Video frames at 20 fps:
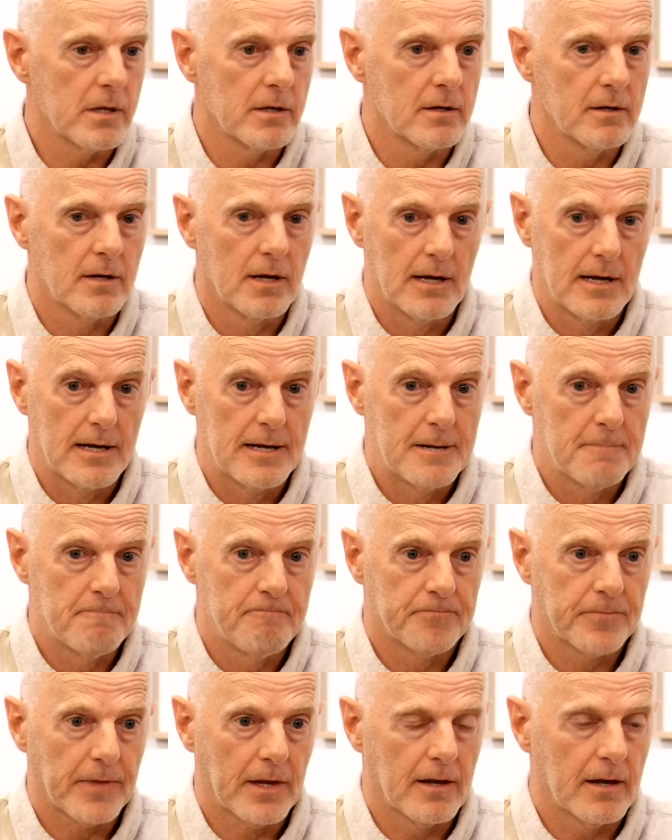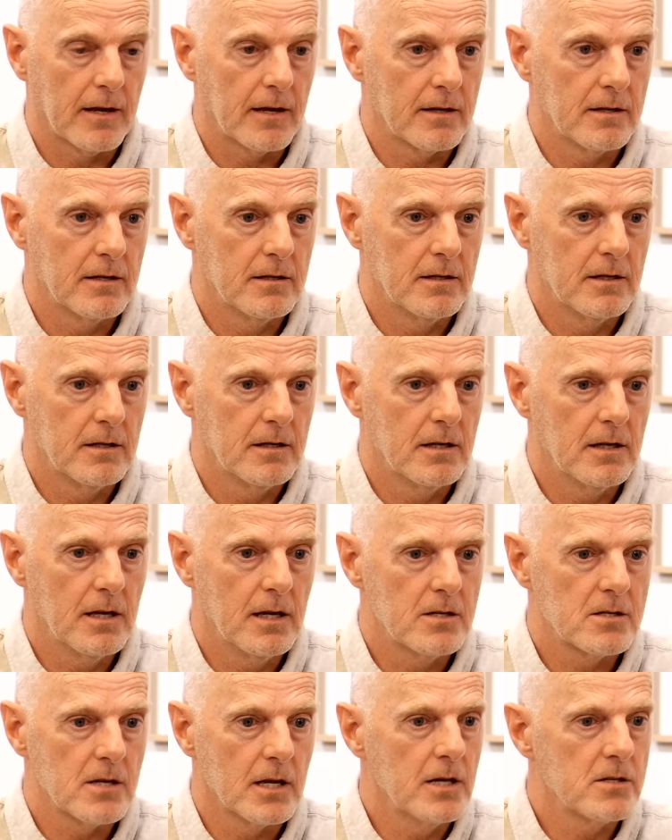that uh,
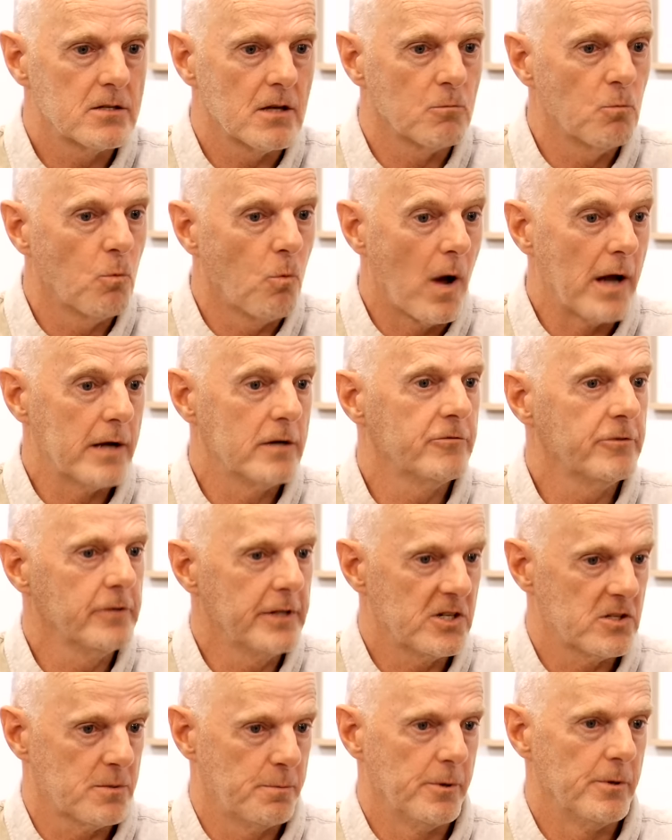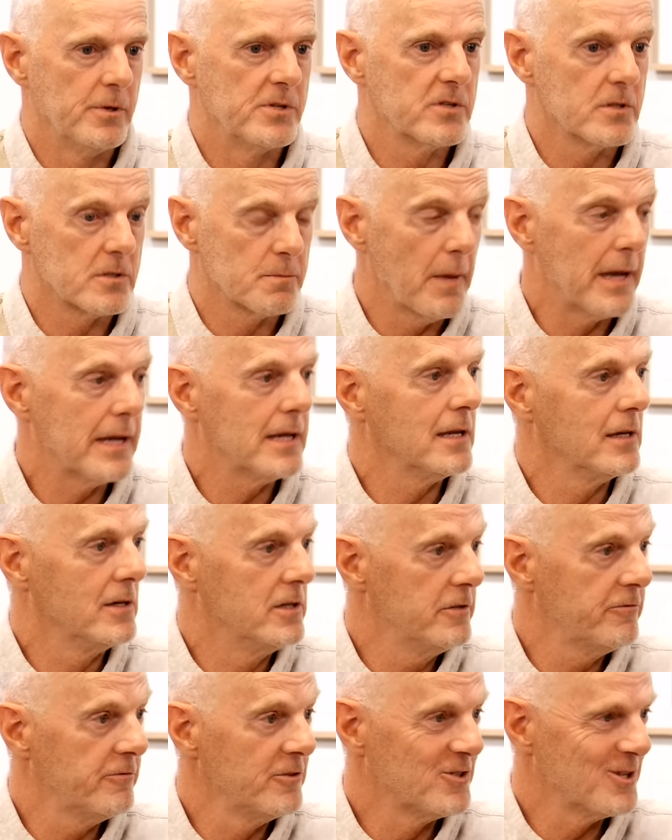is, is a wonderful experience that's making a
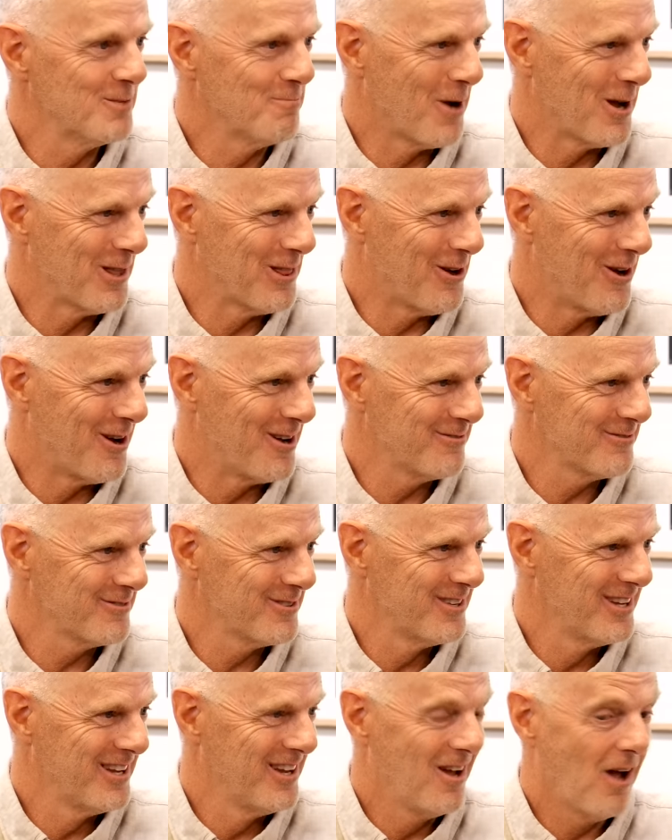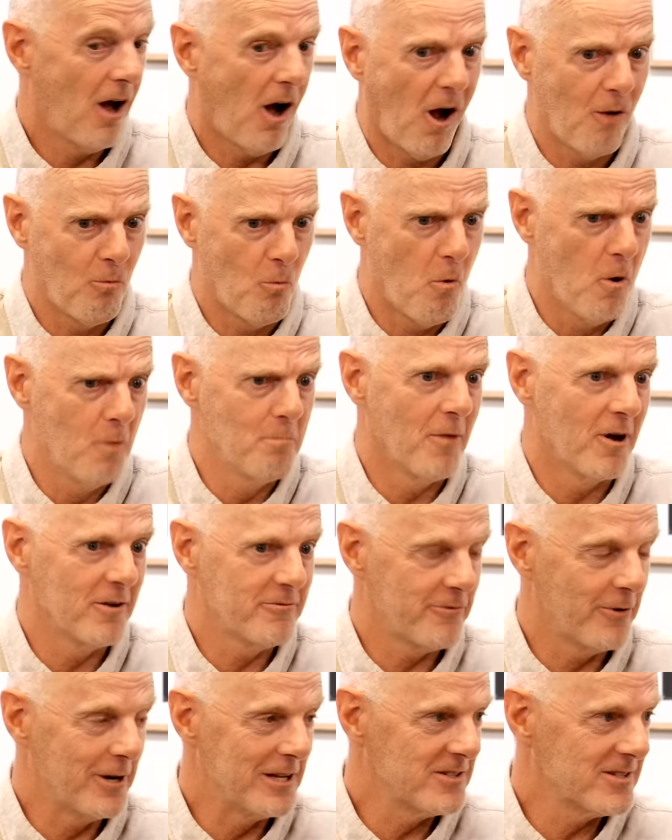difference in my life. Mm-hmm. I want my
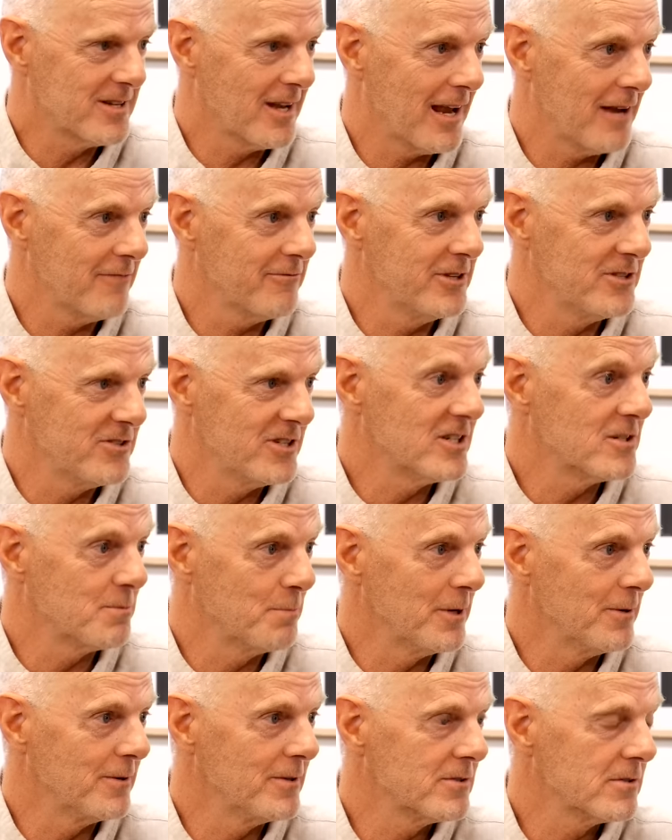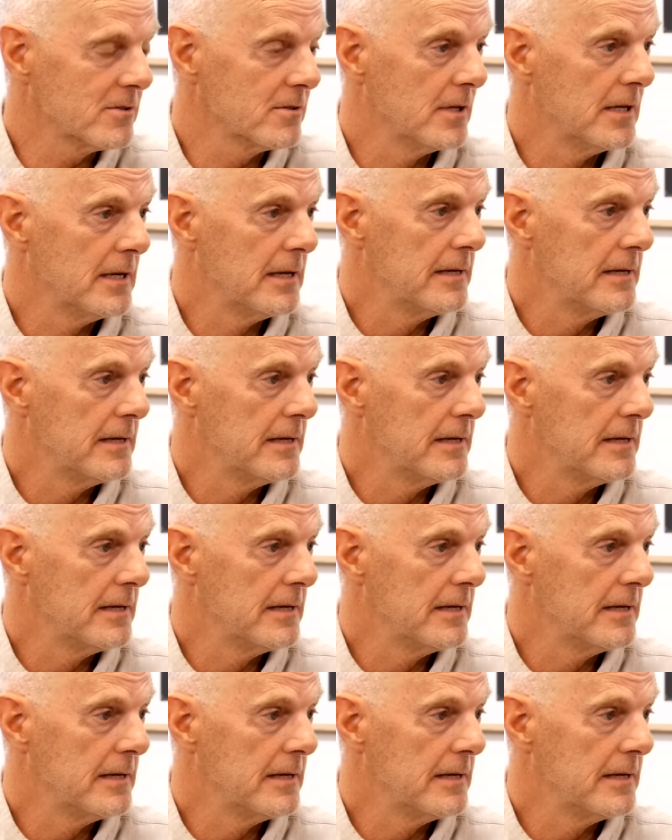friends to have this experience.